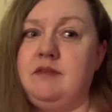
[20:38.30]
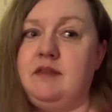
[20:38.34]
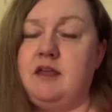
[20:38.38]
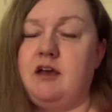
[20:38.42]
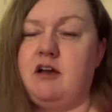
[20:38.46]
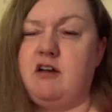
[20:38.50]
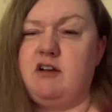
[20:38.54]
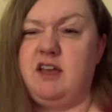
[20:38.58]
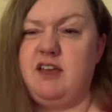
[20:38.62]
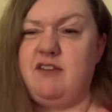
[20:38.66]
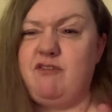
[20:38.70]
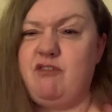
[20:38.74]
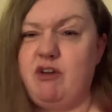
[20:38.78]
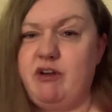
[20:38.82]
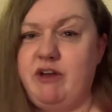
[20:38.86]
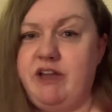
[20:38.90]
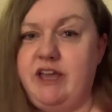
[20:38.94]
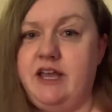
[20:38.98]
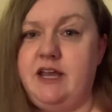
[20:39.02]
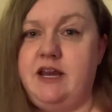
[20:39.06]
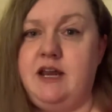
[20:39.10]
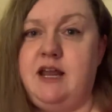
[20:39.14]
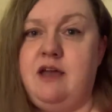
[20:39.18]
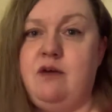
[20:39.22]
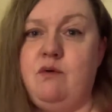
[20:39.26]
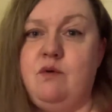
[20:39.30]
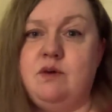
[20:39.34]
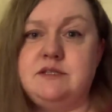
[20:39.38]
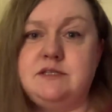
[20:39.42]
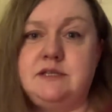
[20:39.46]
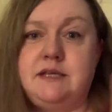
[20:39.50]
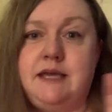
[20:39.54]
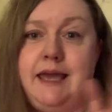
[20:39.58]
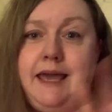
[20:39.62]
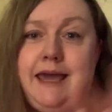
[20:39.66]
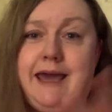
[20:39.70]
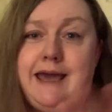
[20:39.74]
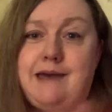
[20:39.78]
I'll give you a hint. It was
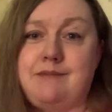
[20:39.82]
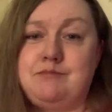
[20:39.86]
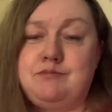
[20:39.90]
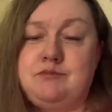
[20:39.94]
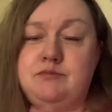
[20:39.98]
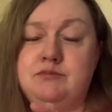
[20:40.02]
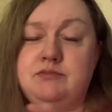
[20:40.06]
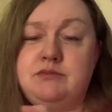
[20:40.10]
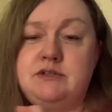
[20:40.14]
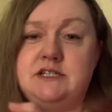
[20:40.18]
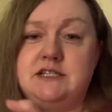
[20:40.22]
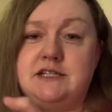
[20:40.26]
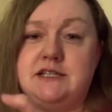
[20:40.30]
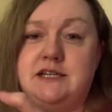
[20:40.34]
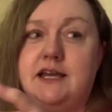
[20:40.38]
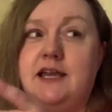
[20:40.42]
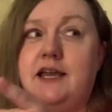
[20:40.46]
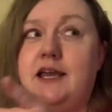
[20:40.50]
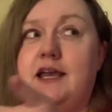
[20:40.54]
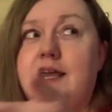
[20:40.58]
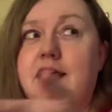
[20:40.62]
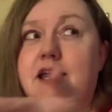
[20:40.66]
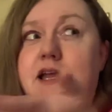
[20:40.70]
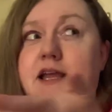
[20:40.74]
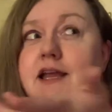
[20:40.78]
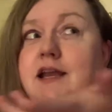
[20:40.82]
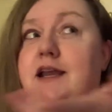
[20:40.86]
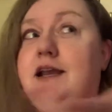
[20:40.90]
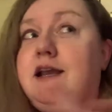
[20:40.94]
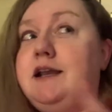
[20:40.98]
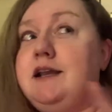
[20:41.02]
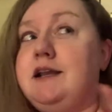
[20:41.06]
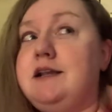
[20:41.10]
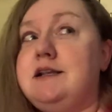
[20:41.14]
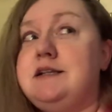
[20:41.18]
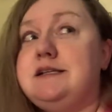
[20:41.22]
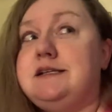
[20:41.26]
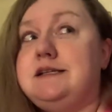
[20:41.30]

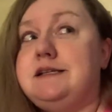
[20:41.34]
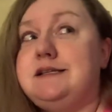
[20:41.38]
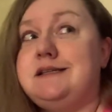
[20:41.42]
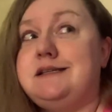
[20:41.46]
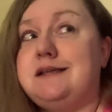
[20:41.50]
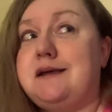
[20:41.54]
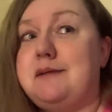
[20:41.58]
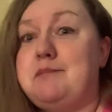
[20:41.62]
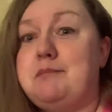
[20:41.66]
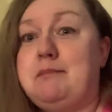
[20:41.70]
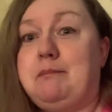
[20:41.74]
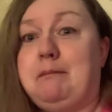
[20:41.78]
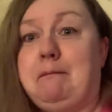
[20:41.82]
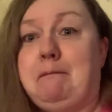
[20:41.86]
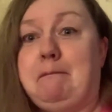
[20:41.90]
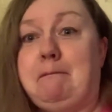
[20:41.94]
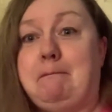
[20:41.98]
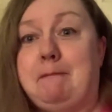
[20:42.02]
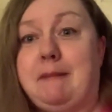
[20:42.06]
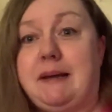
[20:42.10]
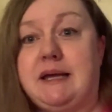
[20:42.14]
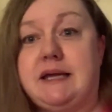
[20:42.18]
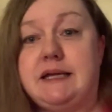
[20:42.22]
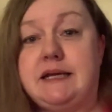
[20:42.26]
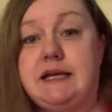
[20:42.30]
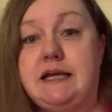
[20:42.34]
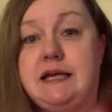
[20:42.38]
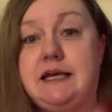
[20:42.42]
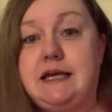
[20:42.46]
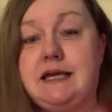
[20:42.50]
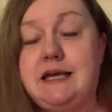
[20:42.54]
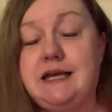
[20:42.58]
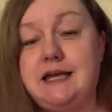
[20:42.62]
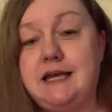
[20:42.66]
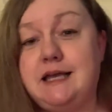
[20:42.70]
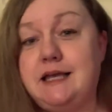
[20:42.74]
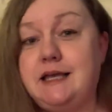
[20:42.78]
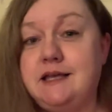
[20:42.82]
Captain
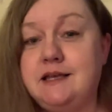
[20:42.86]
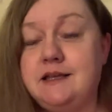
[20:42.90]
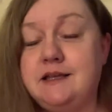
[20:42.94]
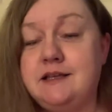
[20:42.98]
somebody.